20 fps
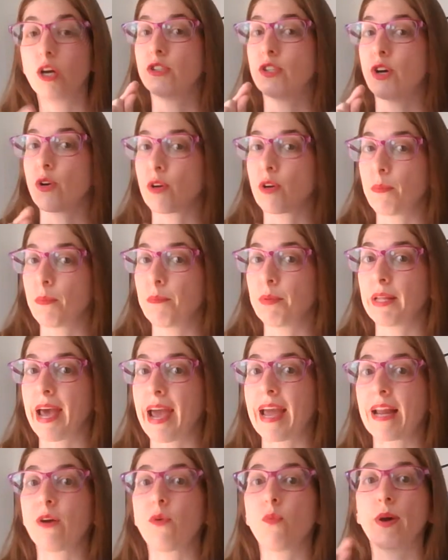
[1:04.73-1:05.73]
Don't
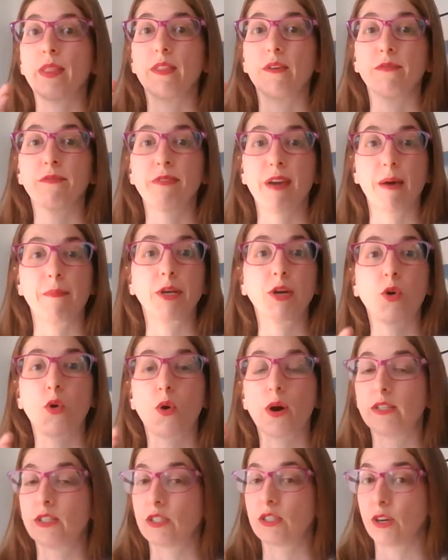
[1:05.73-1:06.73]
complain when the family
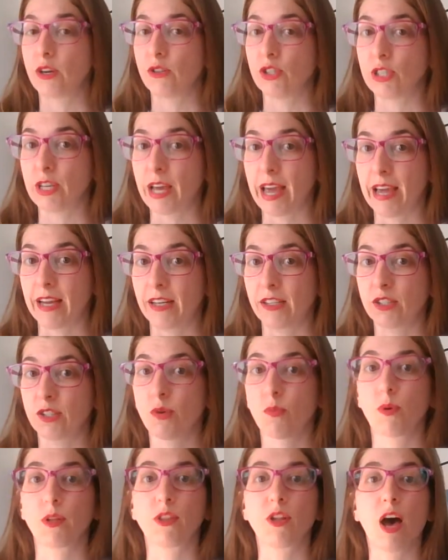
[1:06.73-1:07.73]
courts don't change,
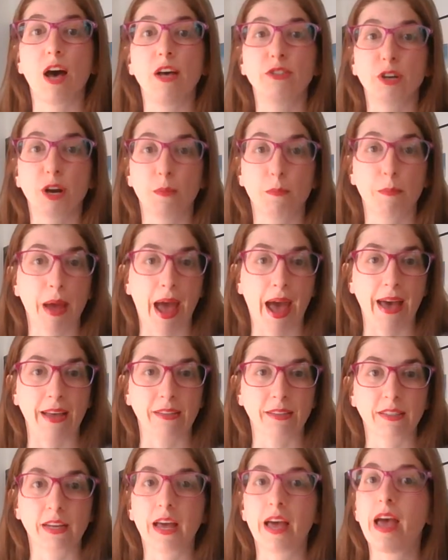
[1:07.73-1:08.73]
when laws aren't
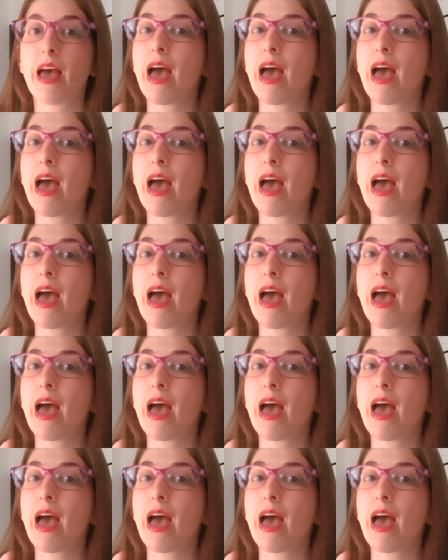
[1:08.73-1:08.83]
passed,